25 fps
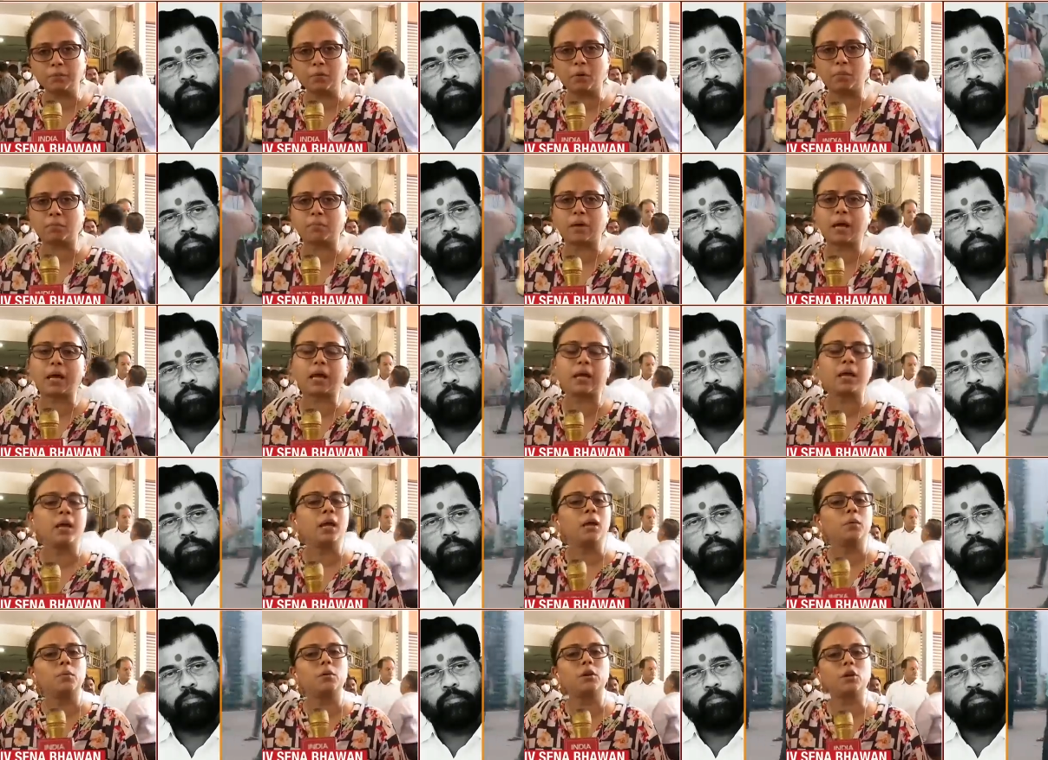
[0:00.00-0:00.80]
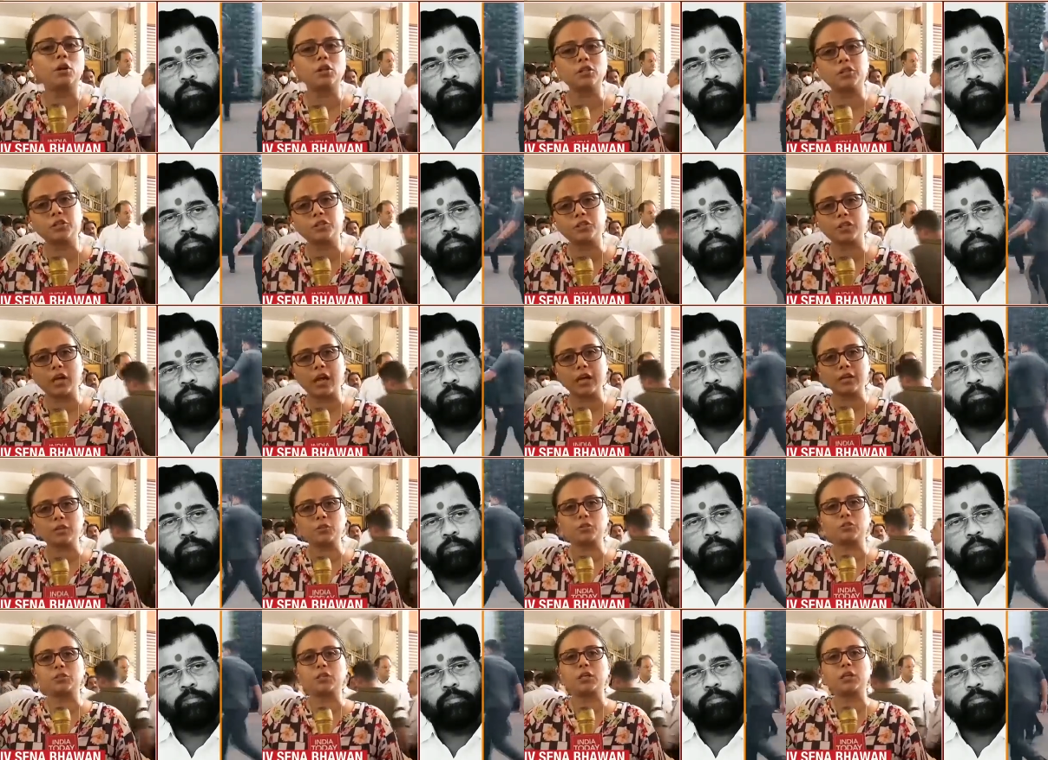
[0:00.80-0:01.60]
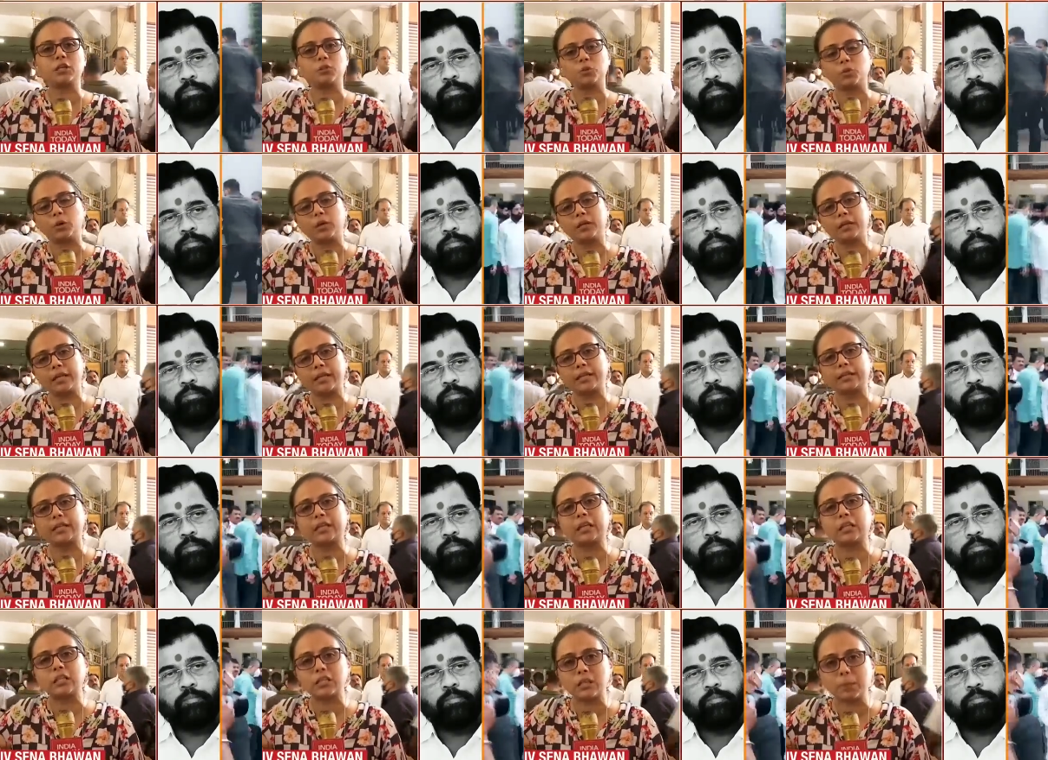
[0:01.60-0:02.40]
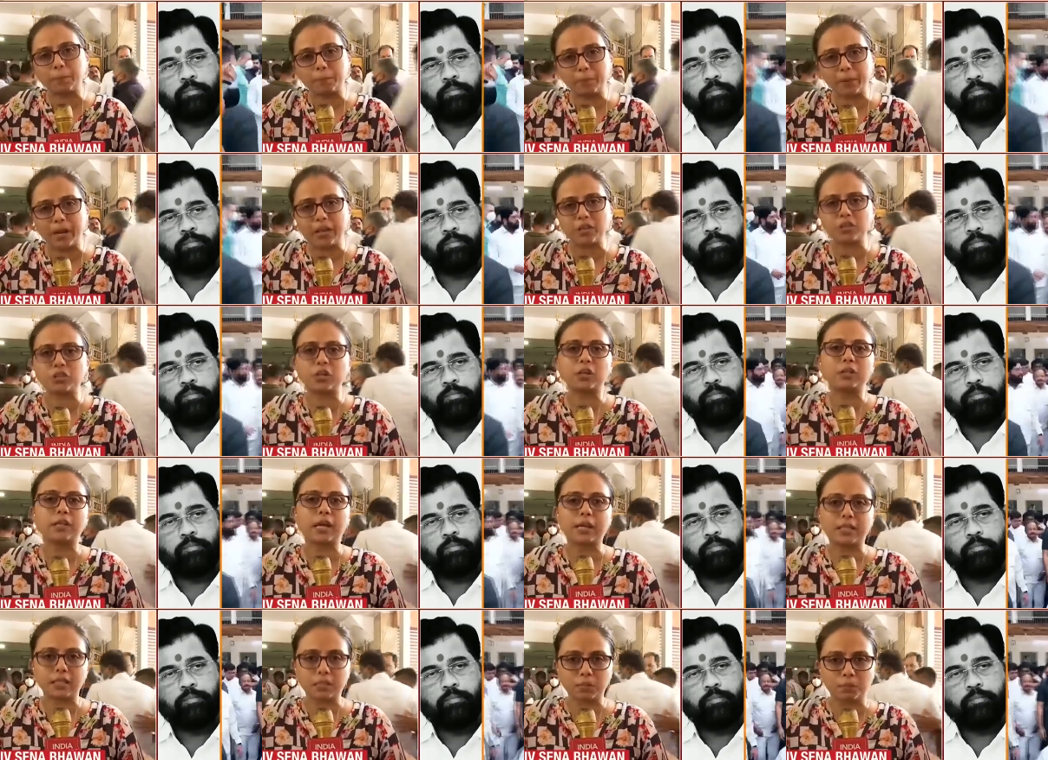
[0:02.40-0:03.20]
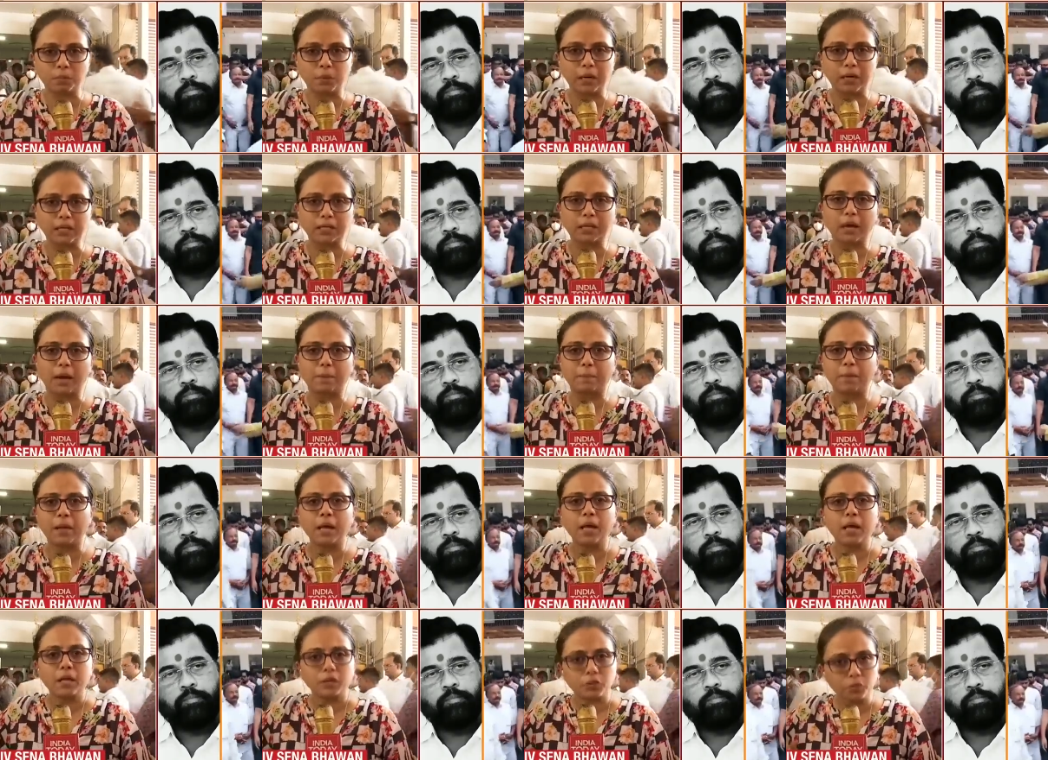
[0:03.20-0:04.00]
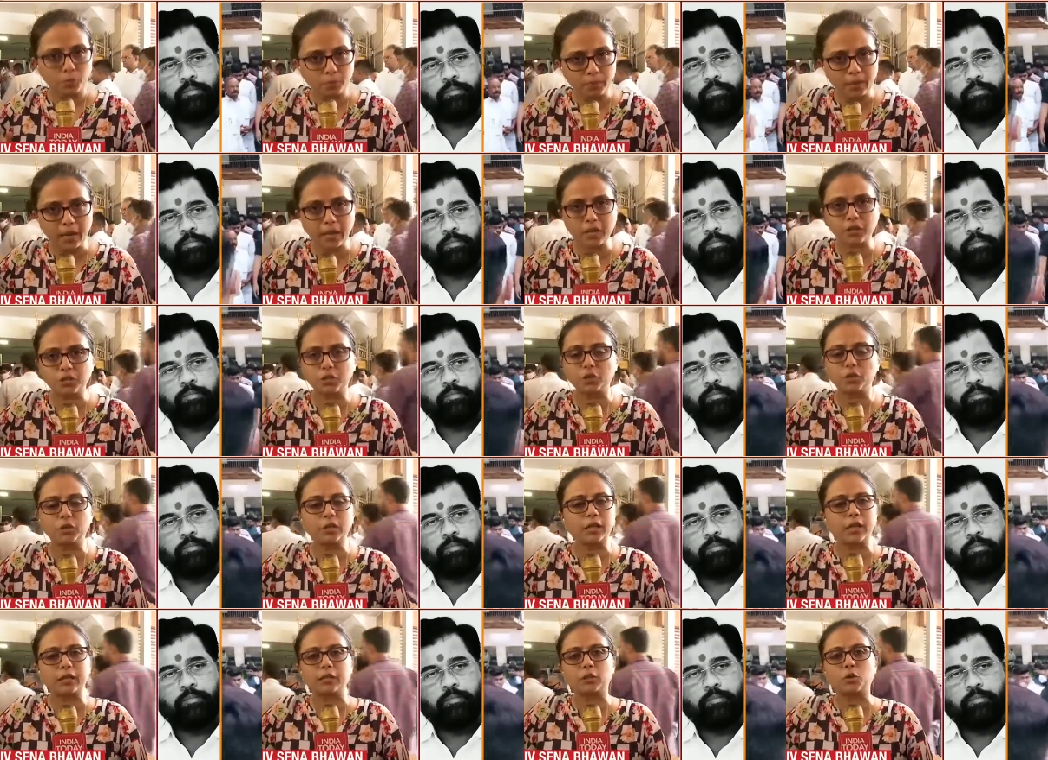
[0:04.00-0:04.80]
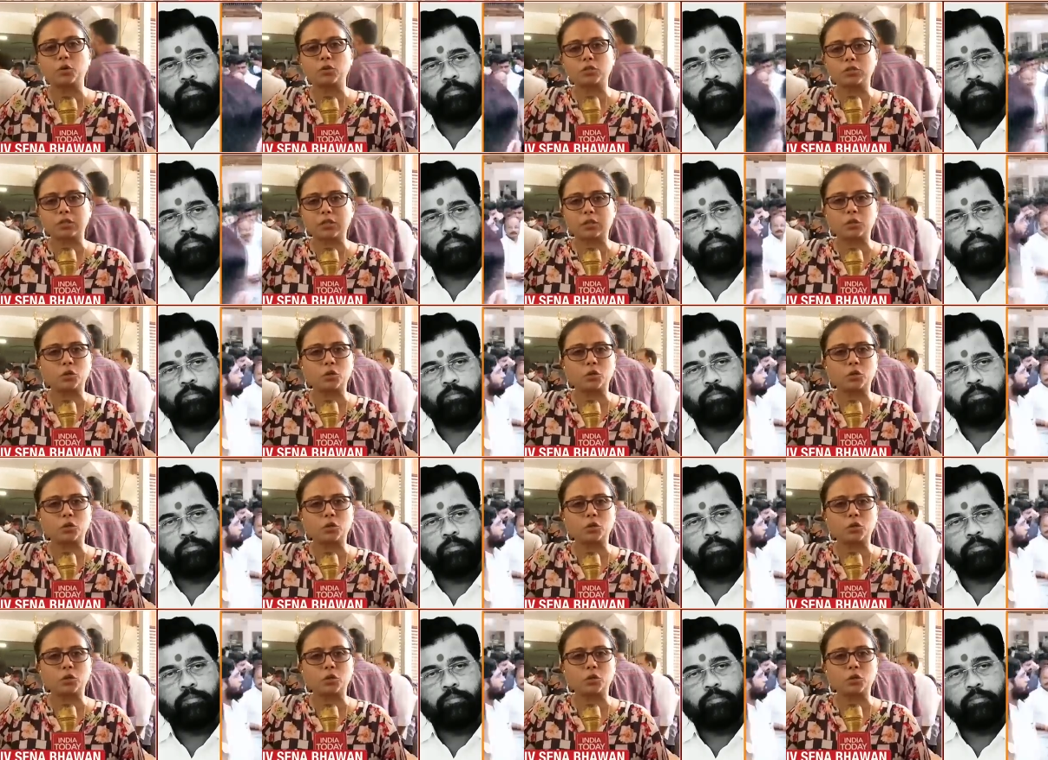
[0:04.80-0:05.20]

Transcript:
Speaker 1: in Mumbai will also try to see to it that there is a pressure that is built up to make sure that those,